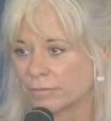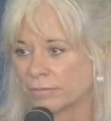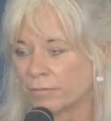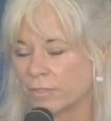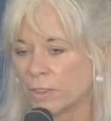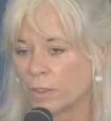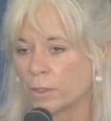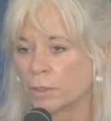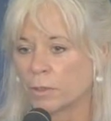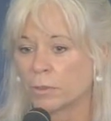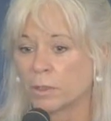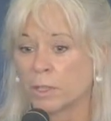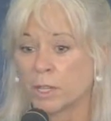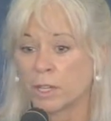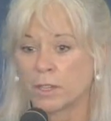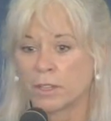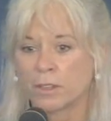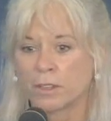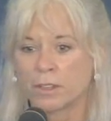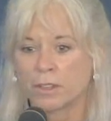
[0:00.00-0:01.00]
The
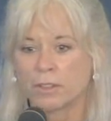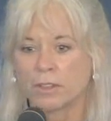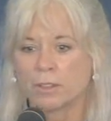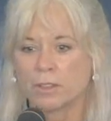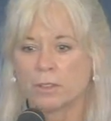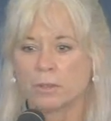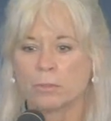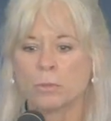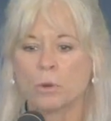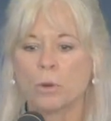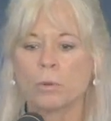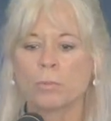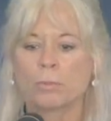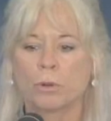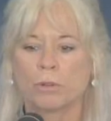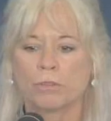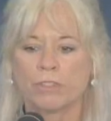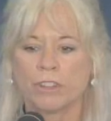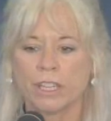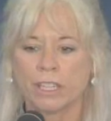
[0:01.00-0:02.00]
more
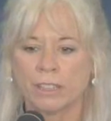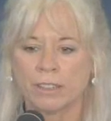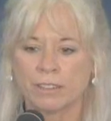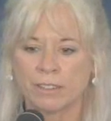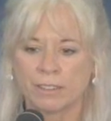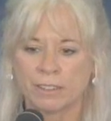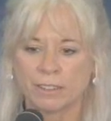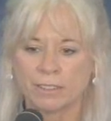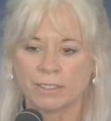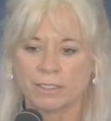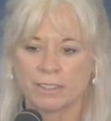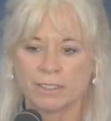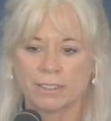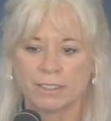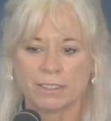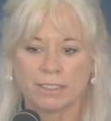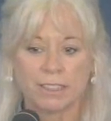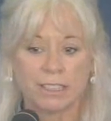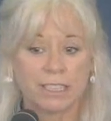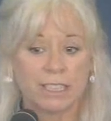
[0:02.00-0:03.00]
profound
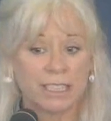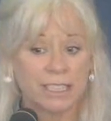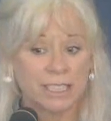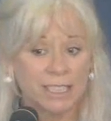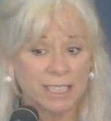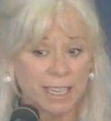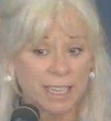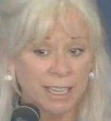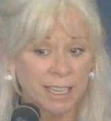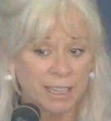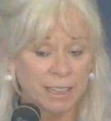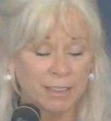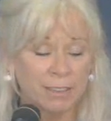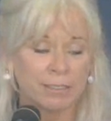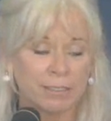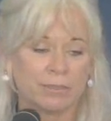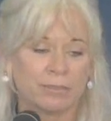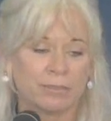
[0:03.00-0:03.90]
the desire,